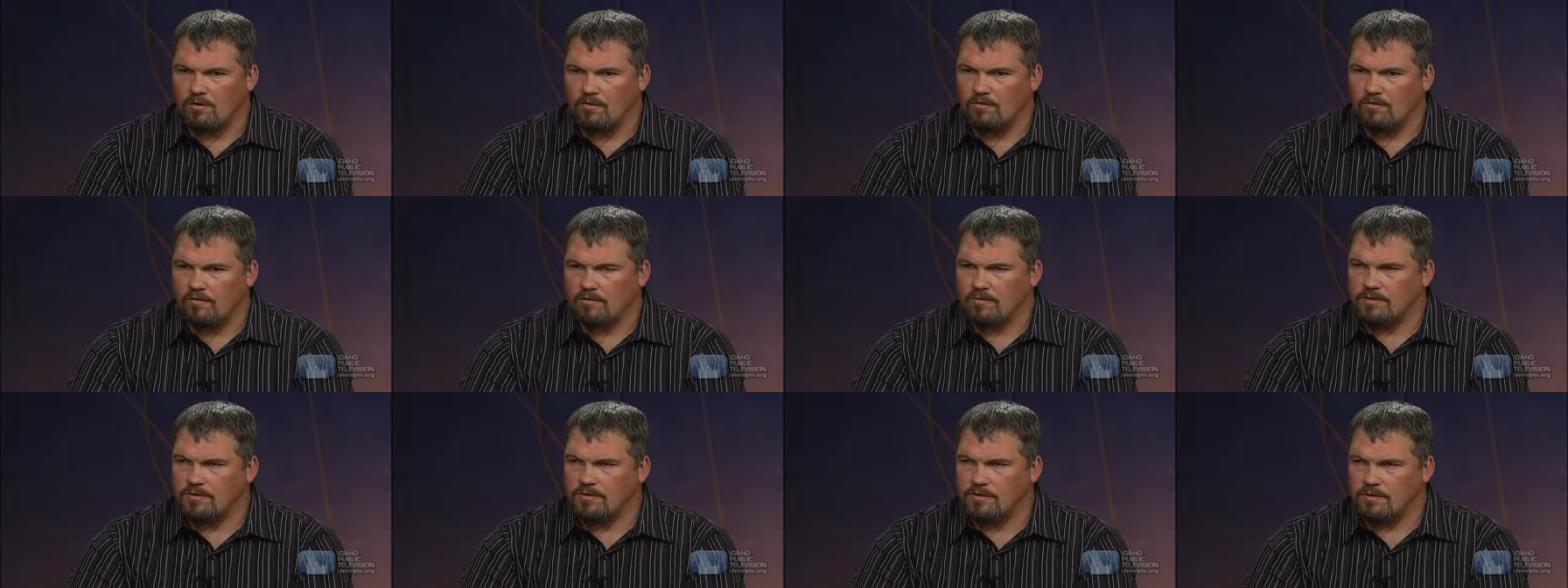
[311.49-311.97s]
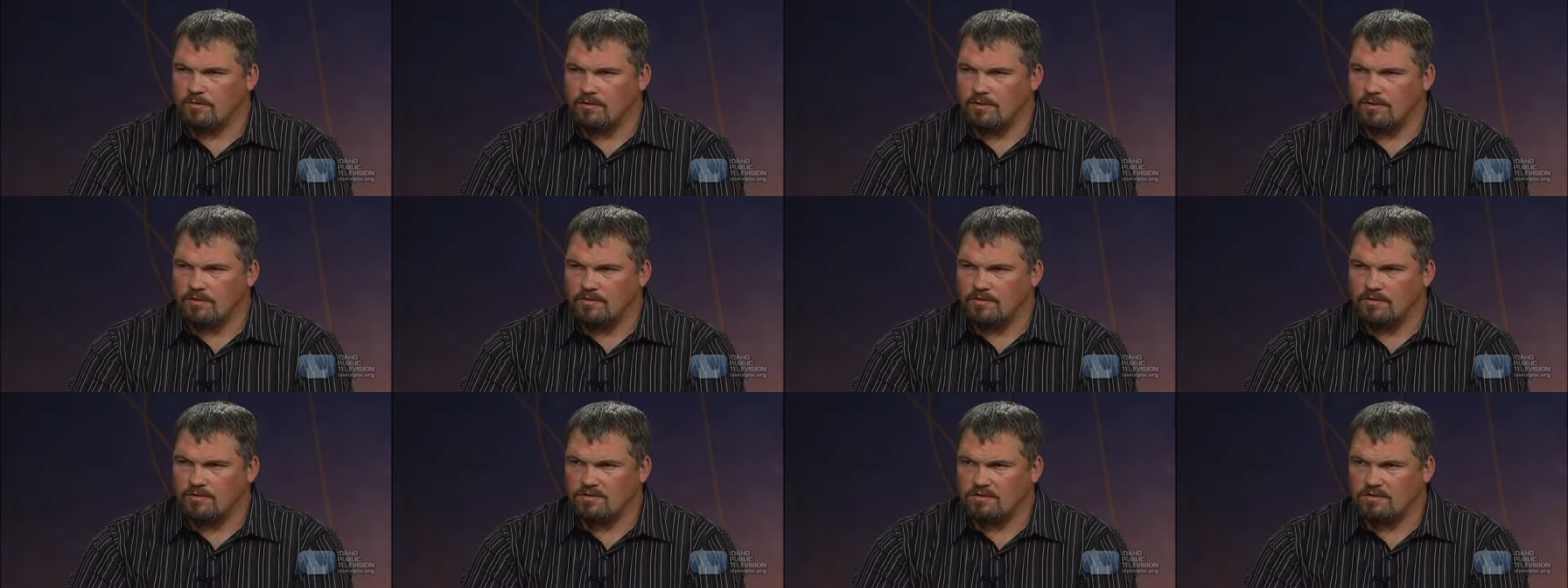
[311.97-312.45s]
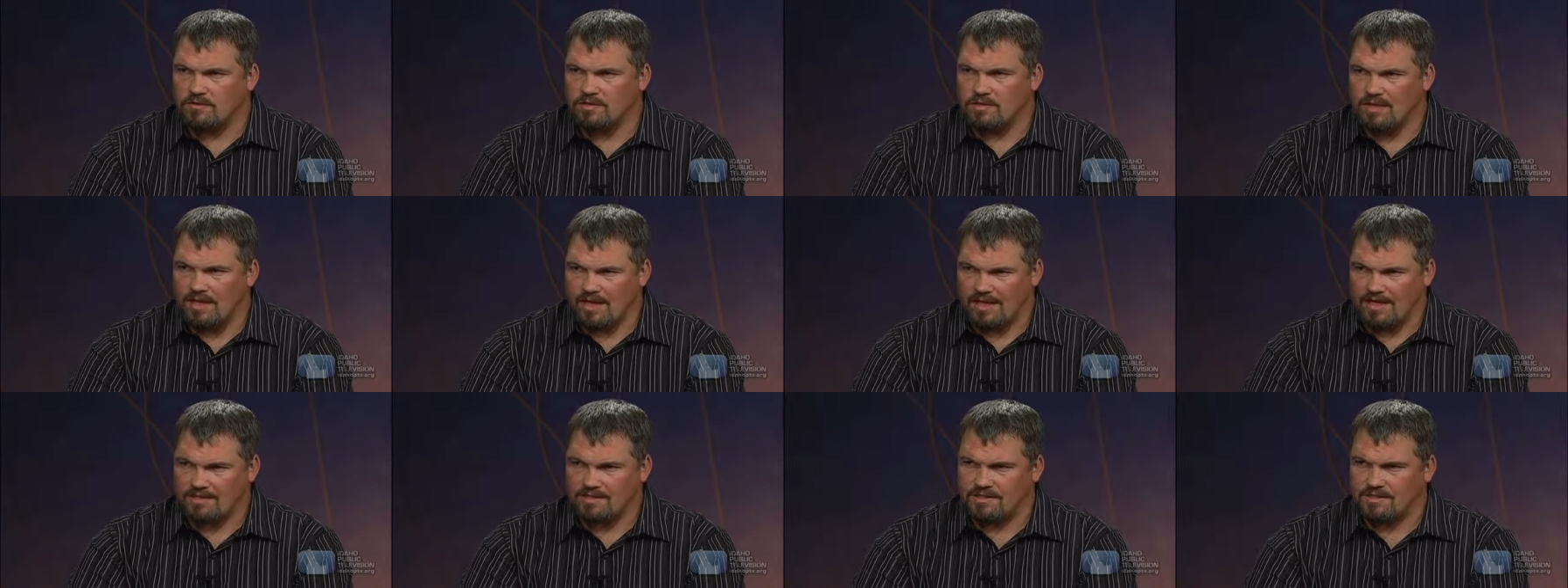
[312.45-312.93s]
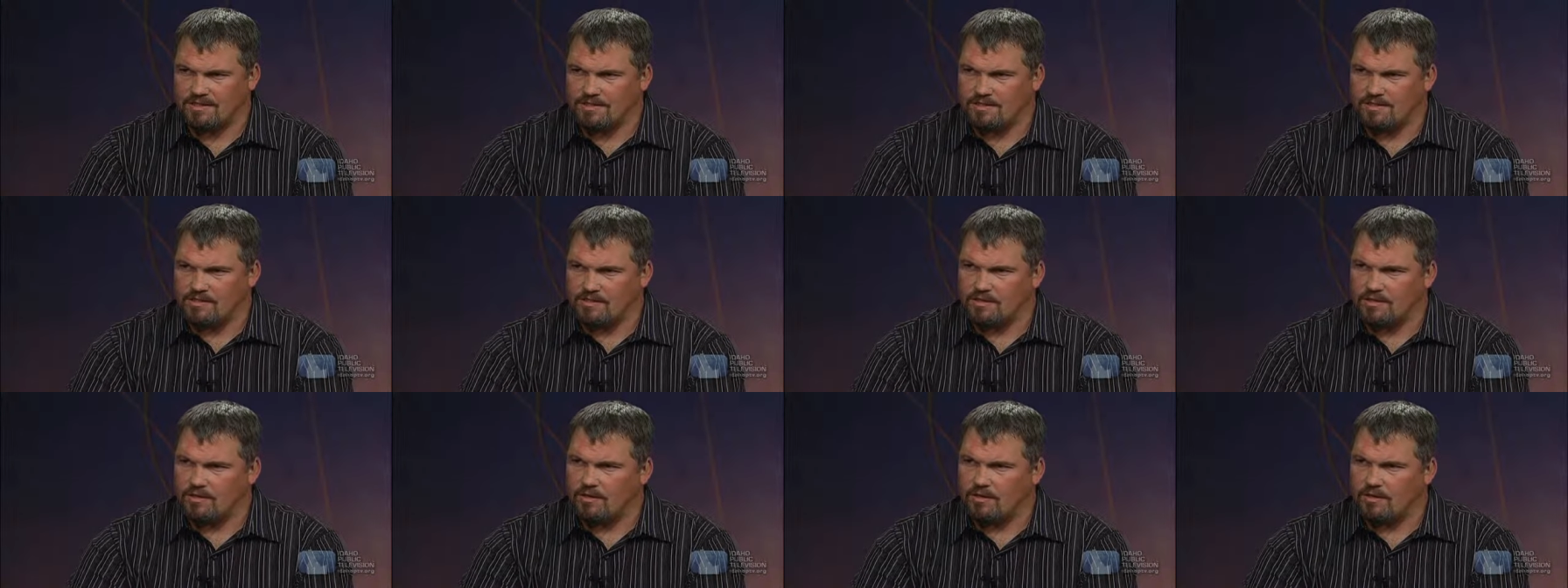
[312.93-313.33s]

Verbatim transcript: from some of those lessons,